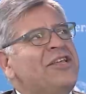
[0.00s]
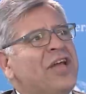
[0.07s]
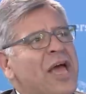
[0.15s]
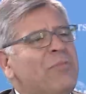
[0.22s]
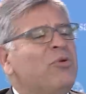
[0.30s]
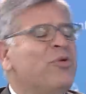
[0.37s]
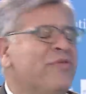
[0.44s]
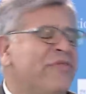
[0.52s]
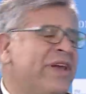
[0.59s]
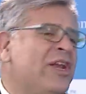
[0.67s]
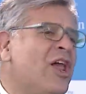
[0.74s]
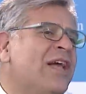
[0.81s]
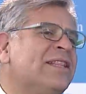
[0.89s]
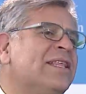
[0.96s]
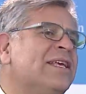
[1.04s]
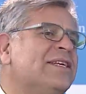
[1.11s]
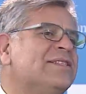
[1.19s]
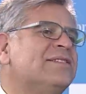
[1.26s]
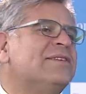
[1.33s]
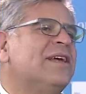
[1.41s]
you come to an event like
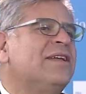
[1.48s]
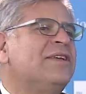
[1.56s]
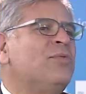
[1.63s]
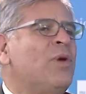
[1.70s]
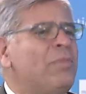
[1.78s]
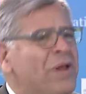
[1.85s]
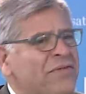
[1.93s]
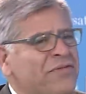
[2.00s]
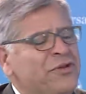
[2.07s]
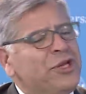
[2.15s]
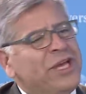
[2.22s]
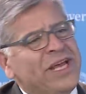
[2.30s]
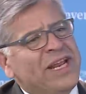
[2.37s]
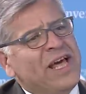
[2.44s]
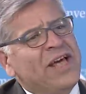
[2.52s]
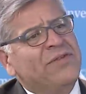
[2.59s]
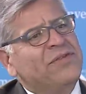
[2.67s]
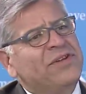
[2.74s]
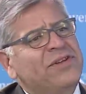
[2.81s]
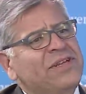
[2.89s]
this, uh, what benefit do you get out of
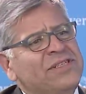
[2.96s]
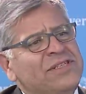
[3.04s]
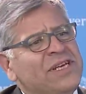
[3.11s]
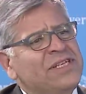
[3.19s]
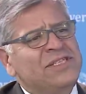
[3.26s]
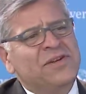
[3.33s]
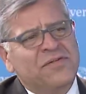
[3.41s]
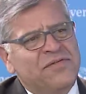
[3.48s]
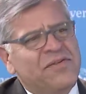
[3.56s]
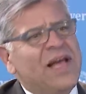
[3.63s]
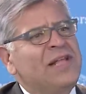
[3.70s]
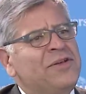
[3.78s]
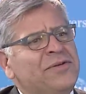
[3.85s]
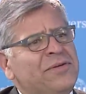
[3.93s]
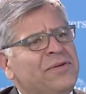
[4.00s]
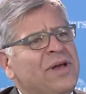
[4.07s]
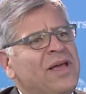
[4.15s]
it? Is, is it a value?